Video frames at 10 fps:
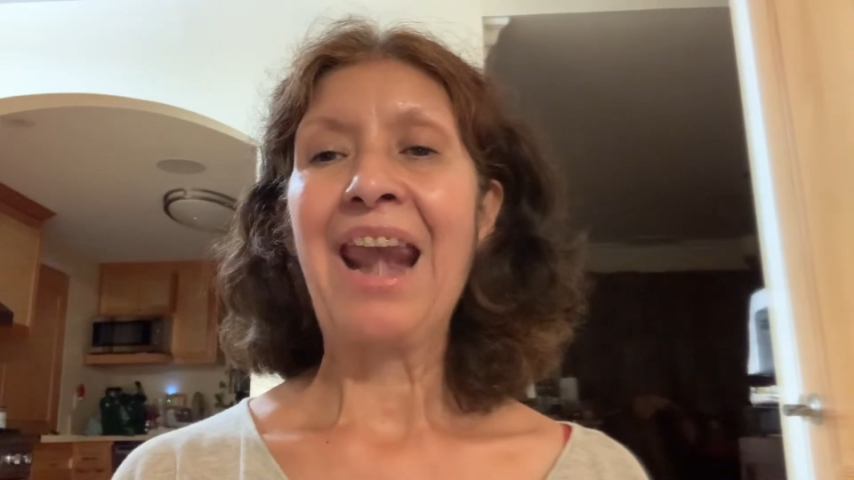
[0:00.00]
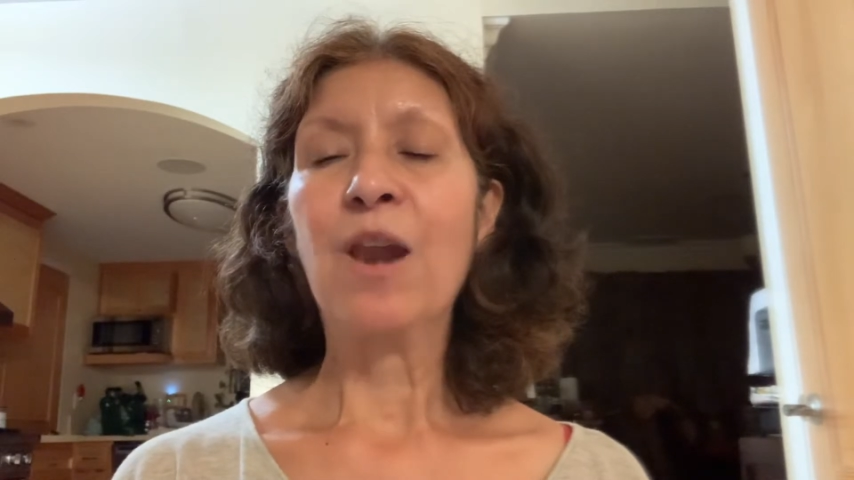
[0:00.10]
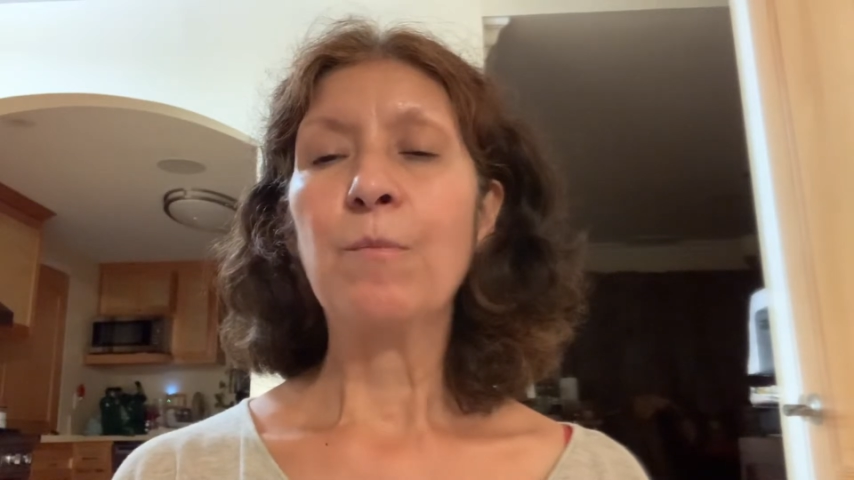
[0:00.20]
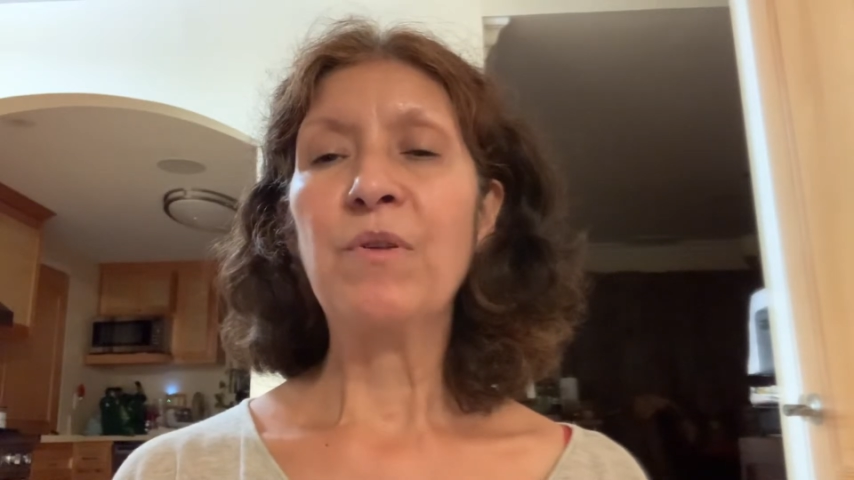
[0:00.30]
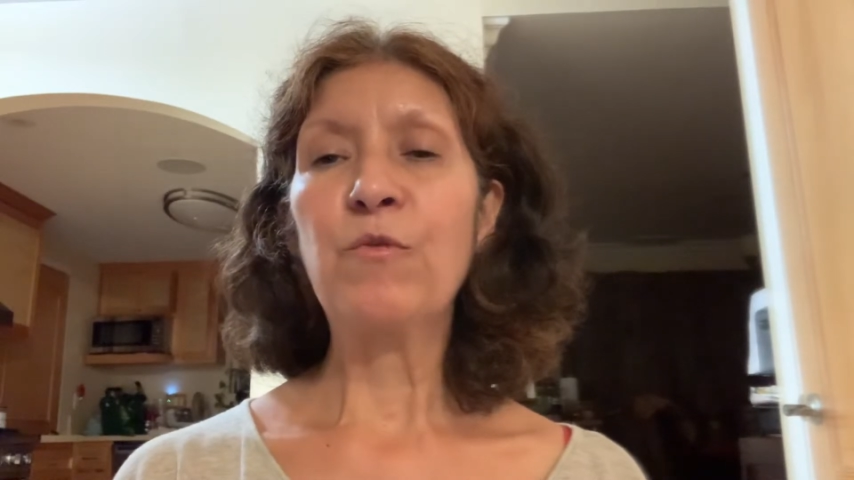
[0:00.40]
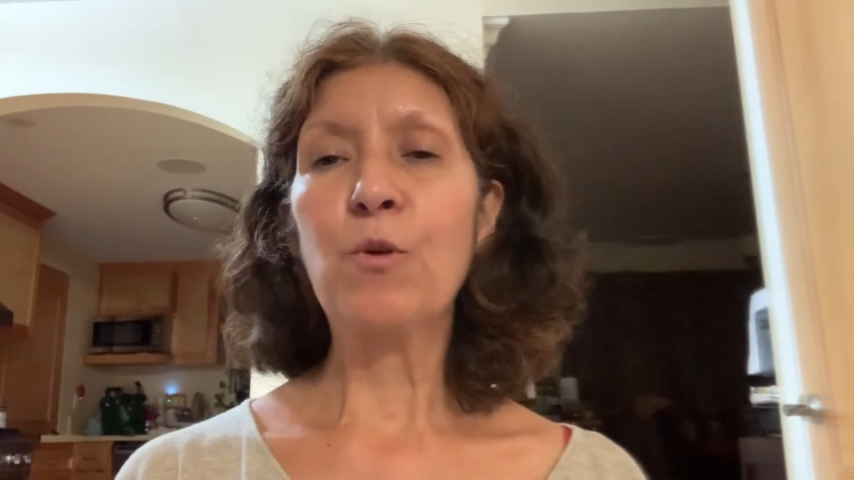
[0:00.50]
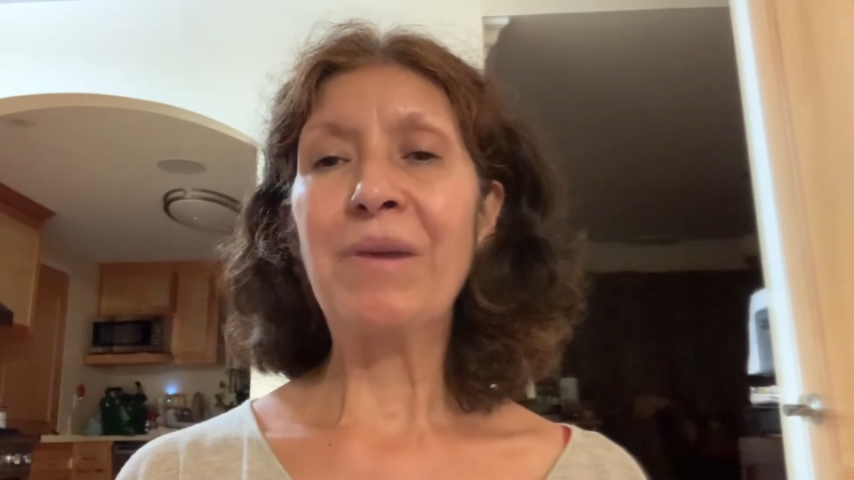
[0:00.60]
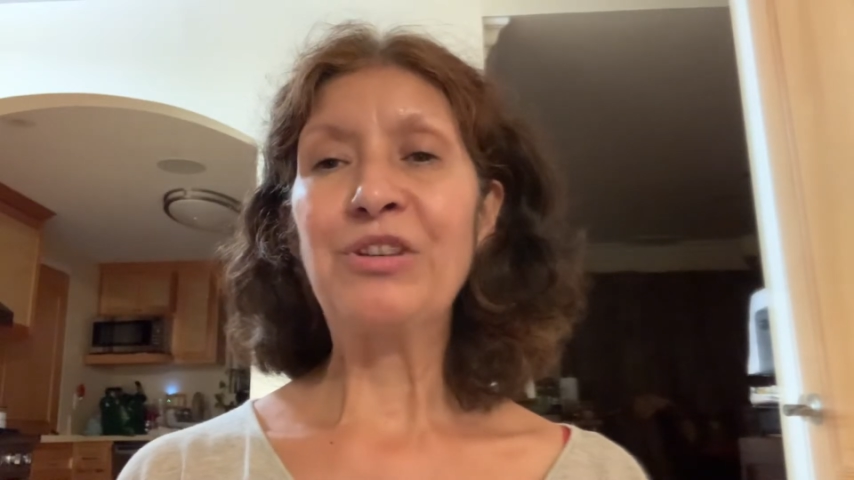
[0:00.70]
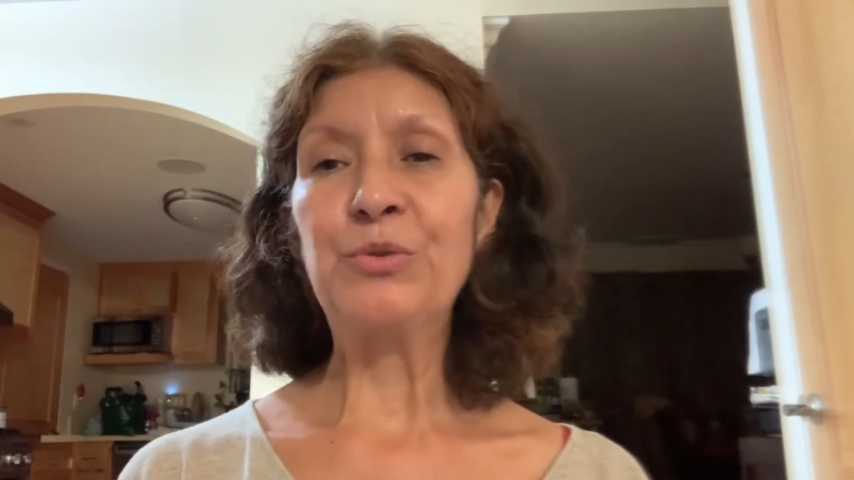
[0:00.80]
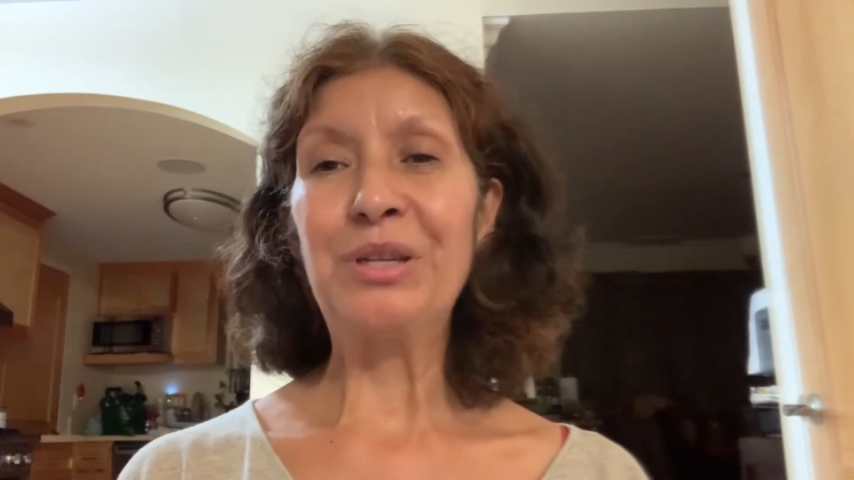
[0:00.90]
Before
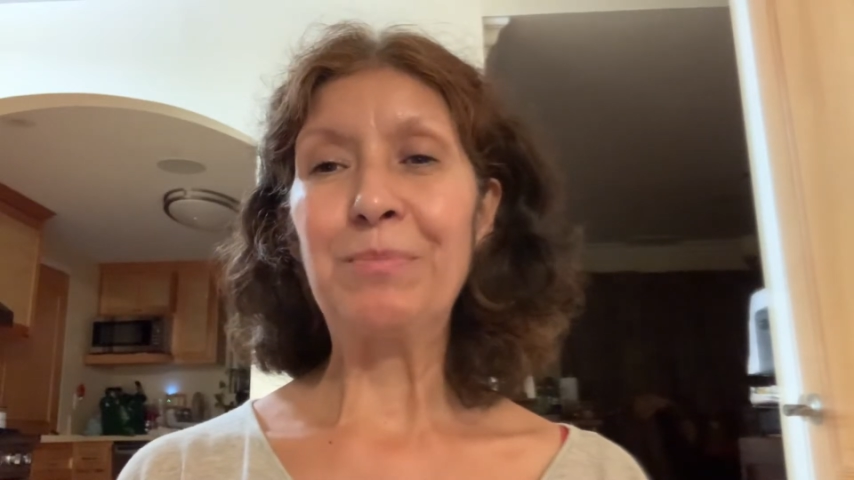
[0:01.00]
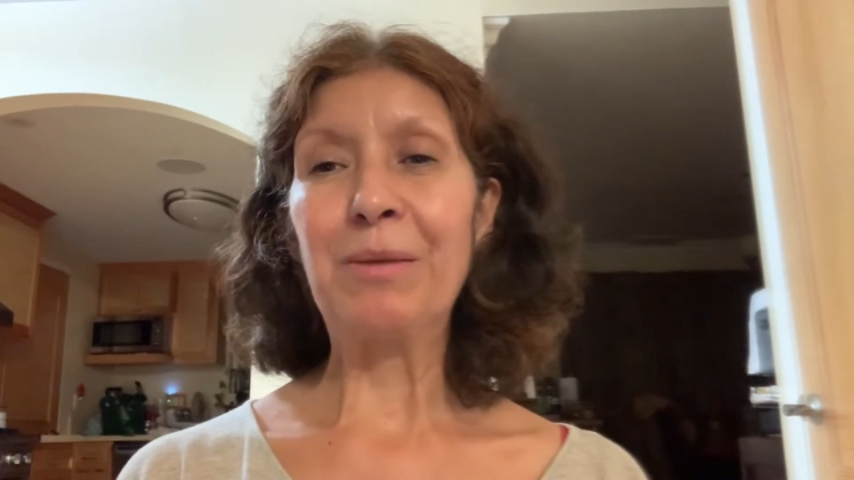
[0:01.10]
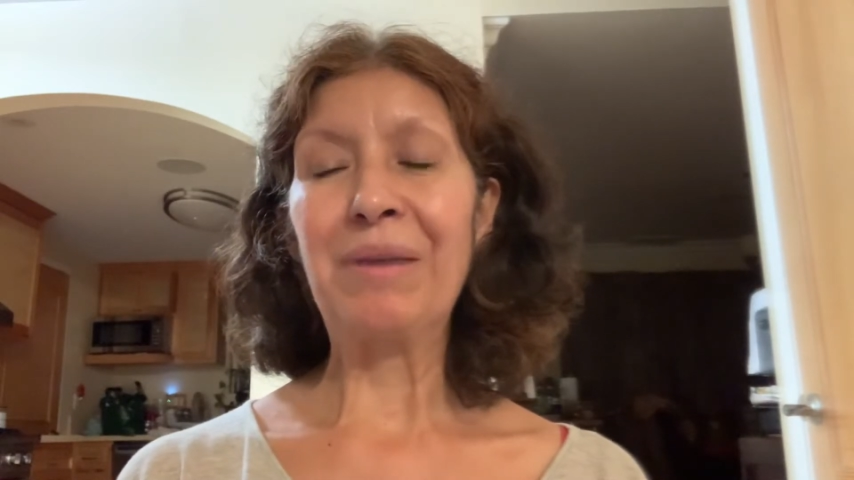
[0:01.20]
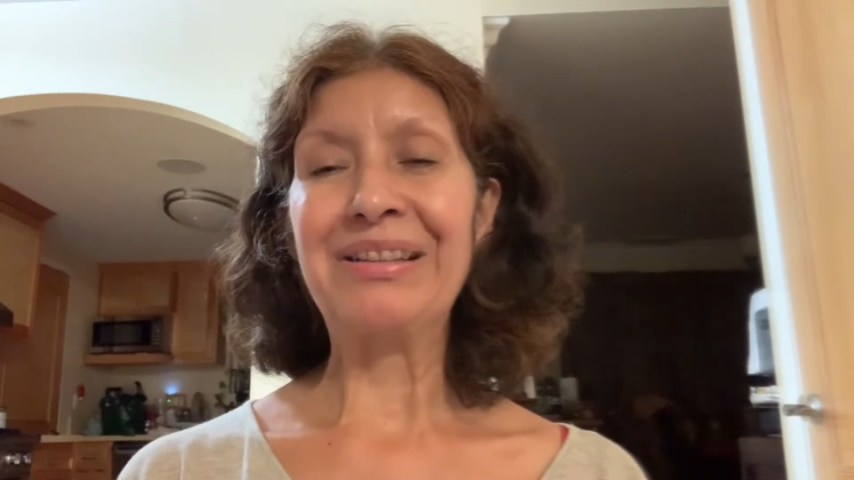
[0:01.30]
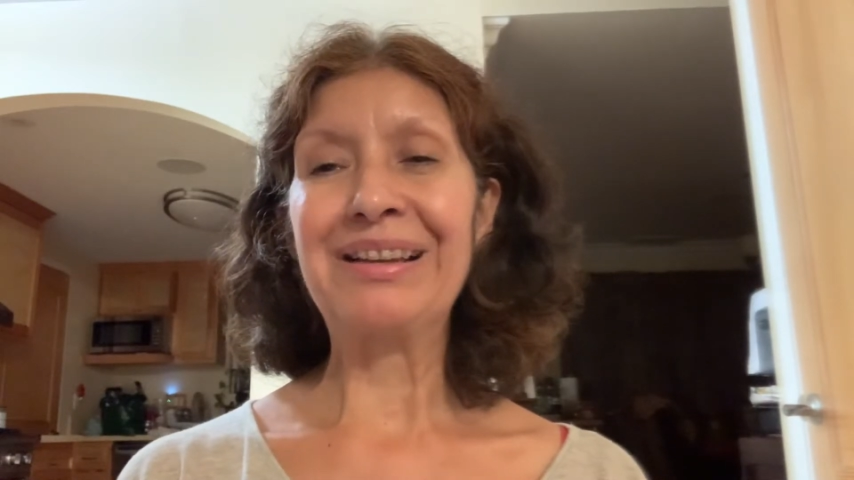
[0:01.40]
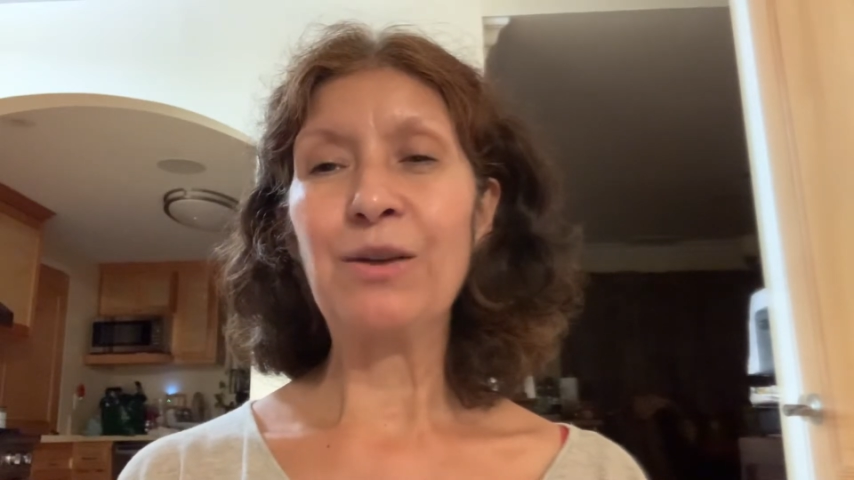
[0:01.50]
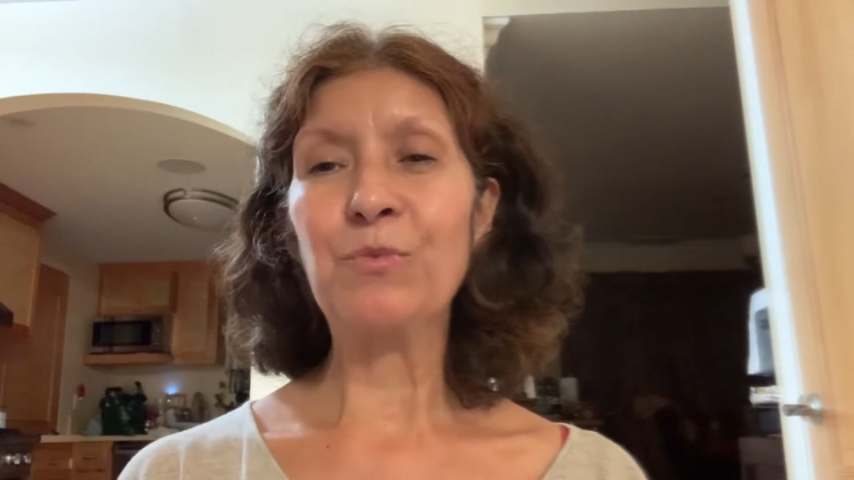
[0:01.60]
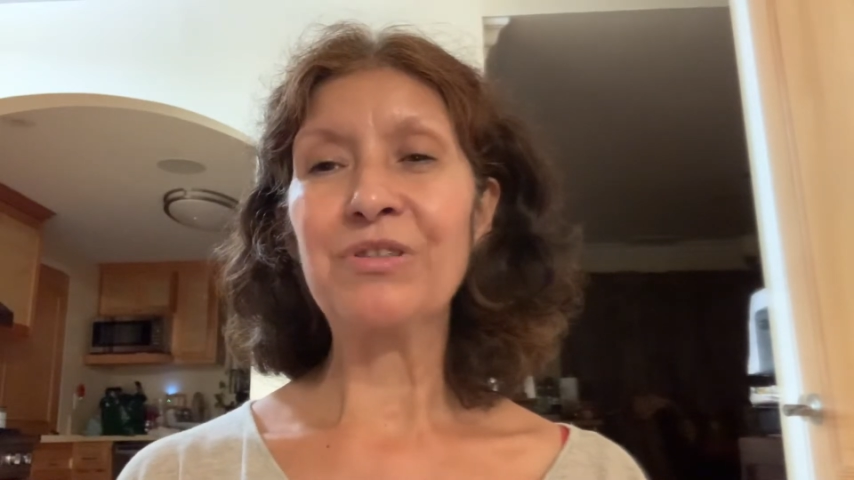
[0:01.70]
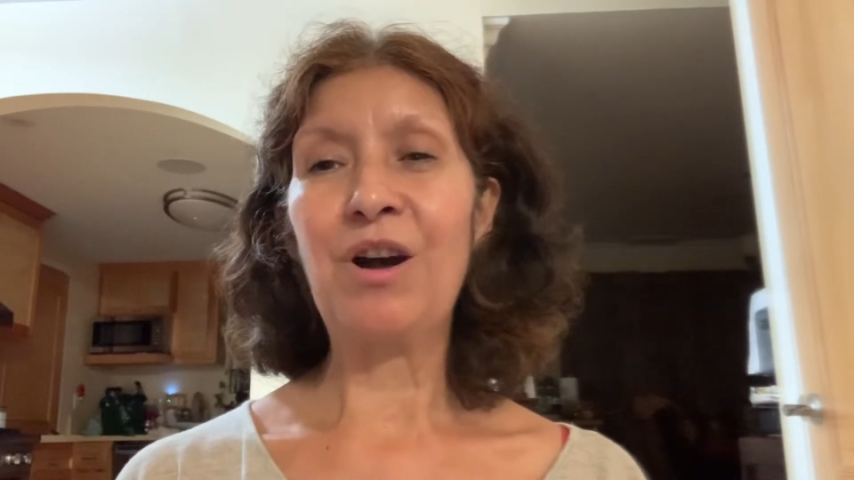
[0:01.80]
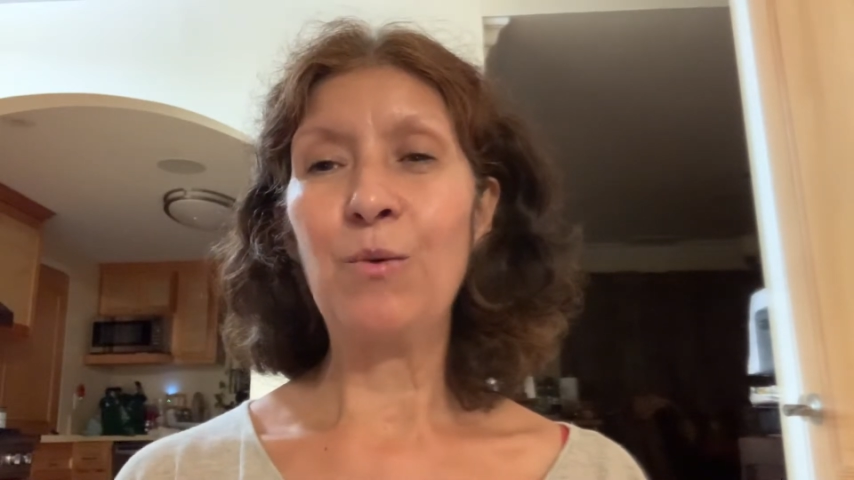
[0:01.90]
my treatment, my tongue
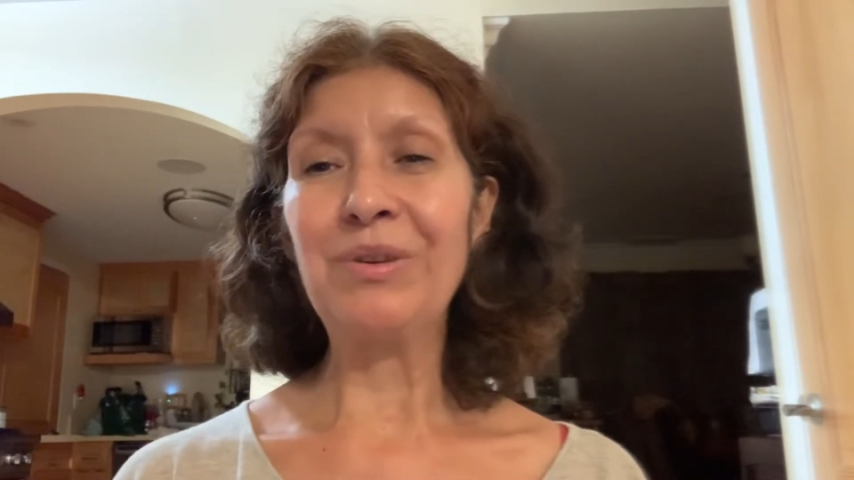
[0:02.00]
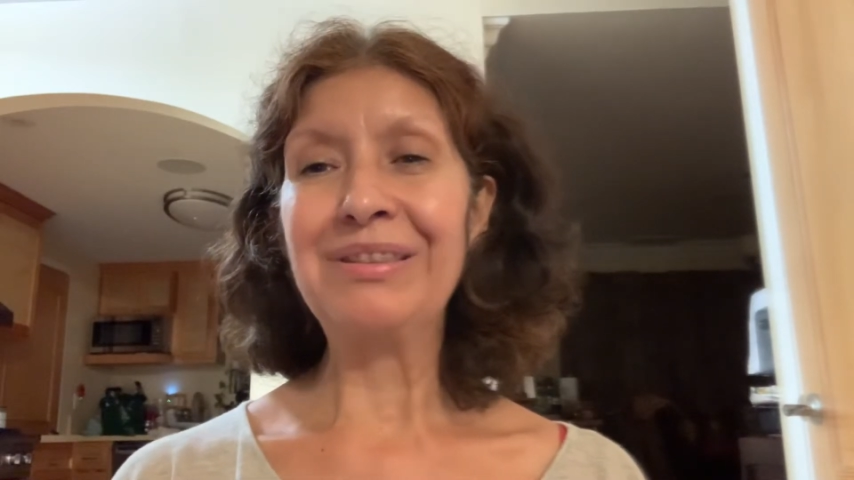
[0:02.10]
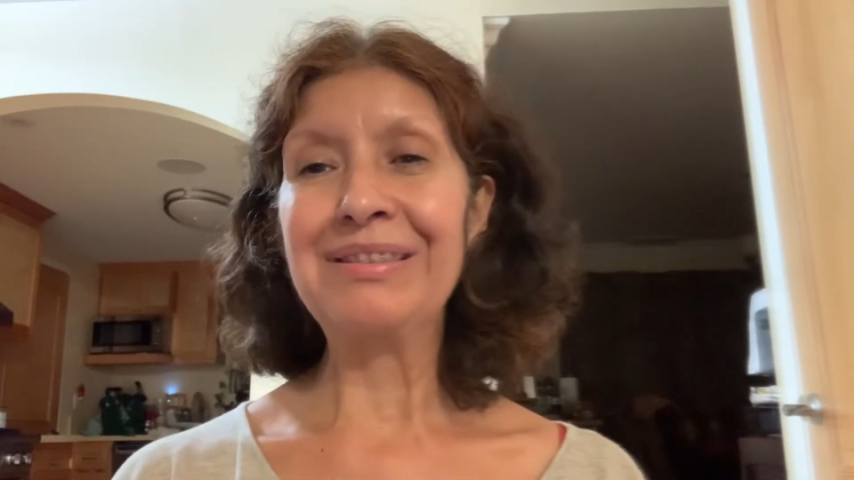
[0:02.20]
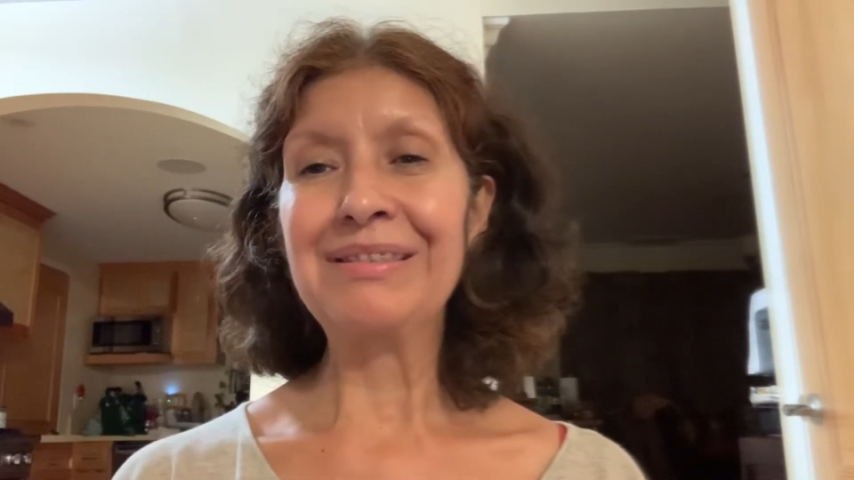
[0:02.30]
was always